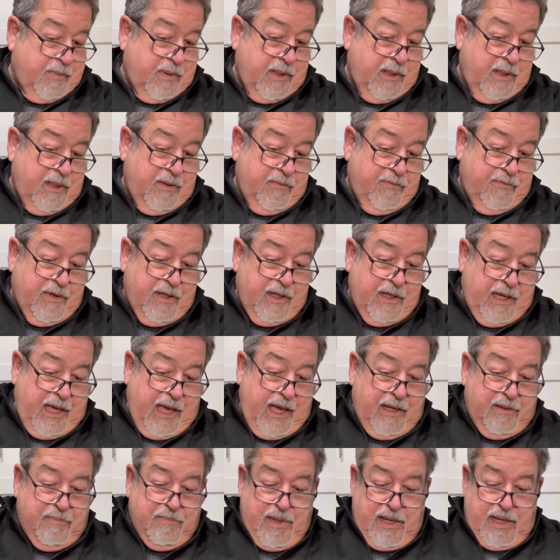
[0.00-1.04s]
if I
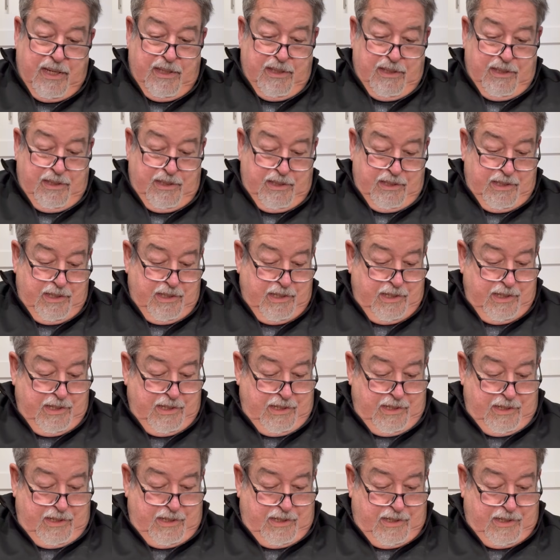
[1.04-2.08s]
had I
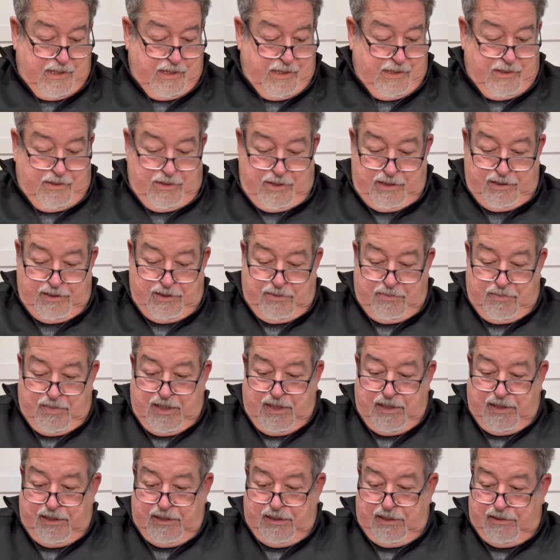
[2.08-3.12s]
lost my
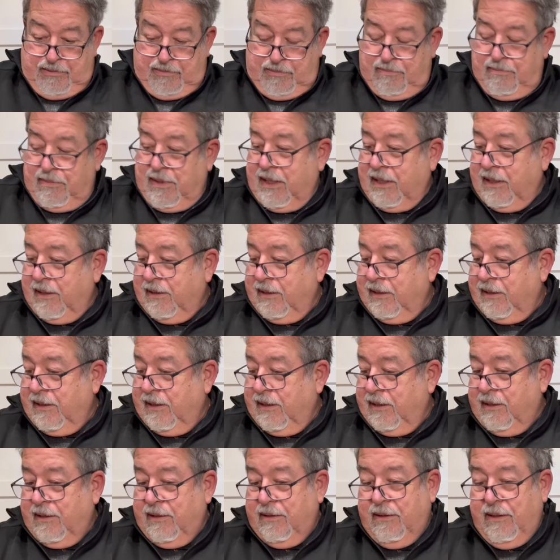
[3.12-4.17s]

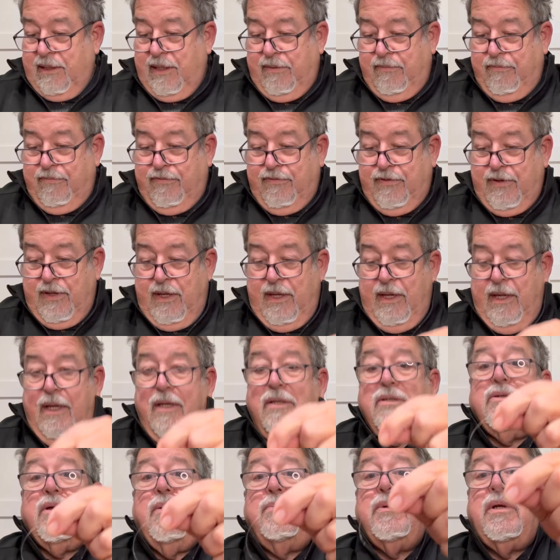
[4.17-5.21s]
little nymph.
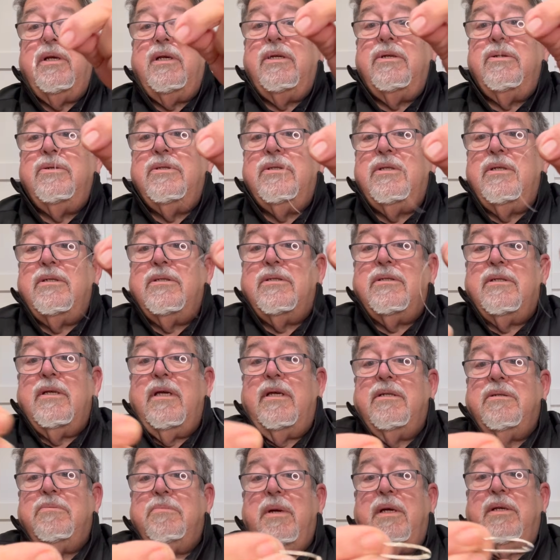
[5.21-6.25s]
So I'm going to use this
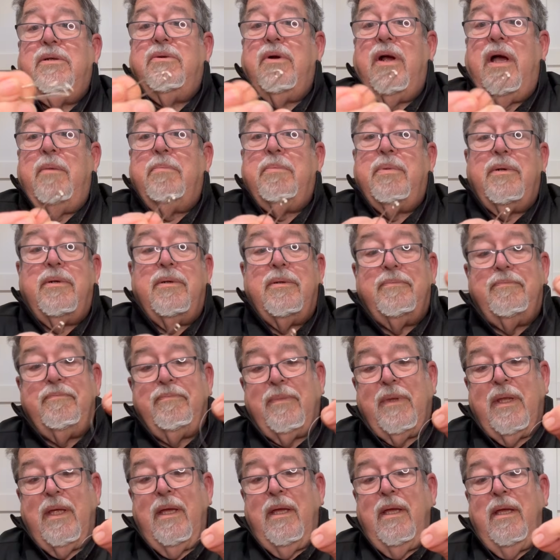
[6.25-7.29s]
as my dropper.
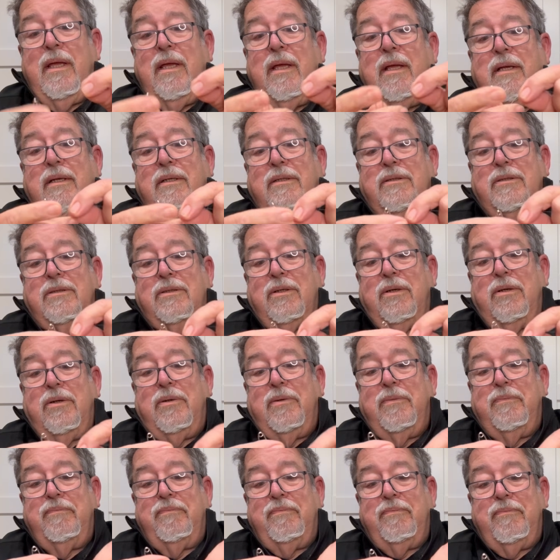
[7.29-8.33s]

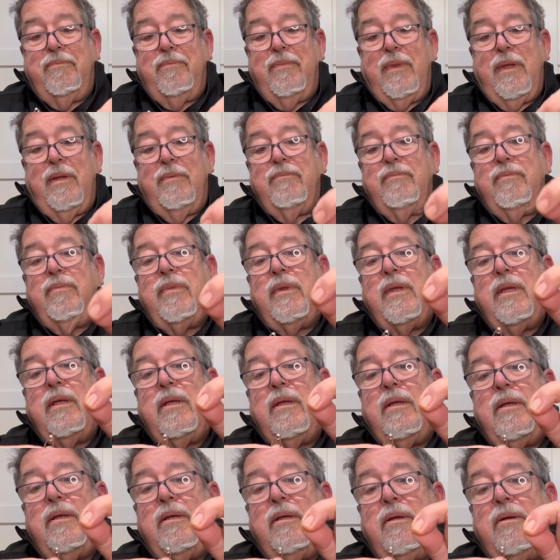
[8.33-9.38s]
So
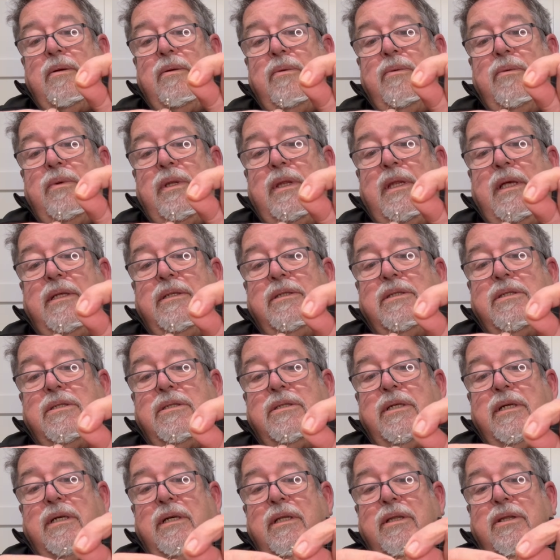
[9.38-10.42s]
we then
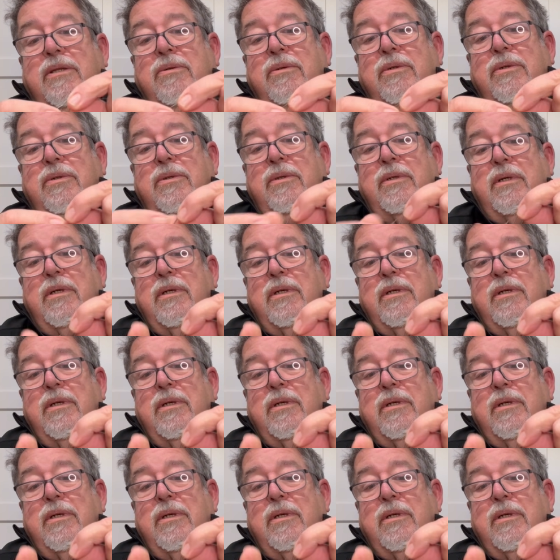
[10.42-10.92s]
stick it through.